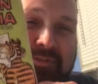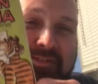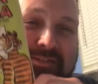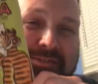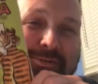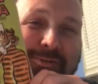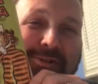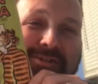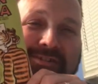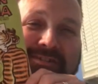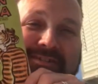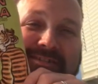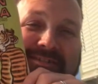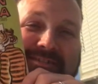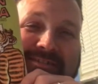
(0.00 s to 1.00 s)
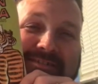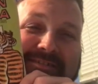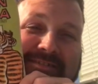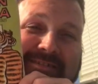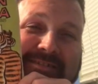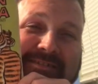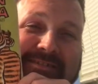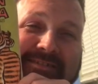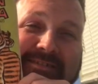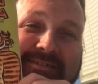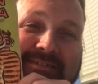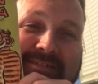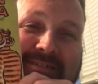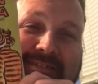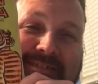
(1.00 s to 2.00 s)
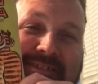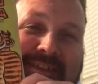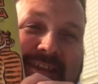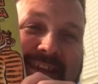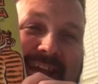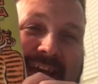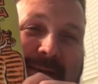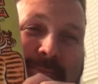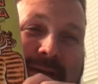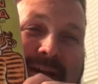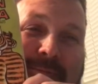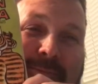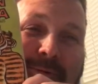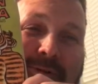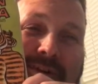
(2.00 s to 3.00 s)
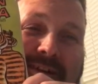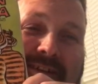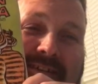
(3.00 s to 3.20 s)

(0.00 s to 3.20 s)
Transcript: Georgia. Look at that bad boy.